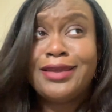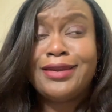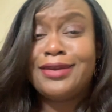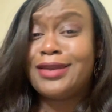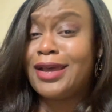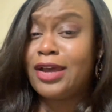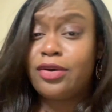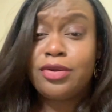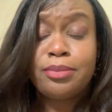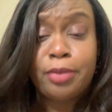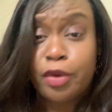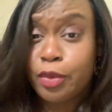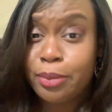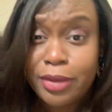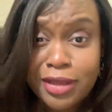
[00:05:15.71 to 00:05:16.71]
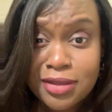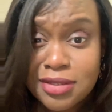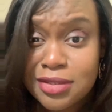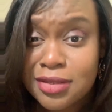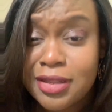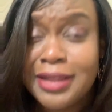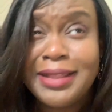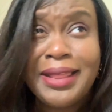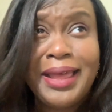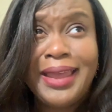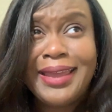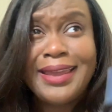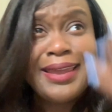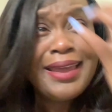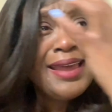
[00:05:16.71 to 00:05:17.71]
not on purpose.
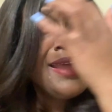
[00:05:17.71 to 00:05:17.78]
Like,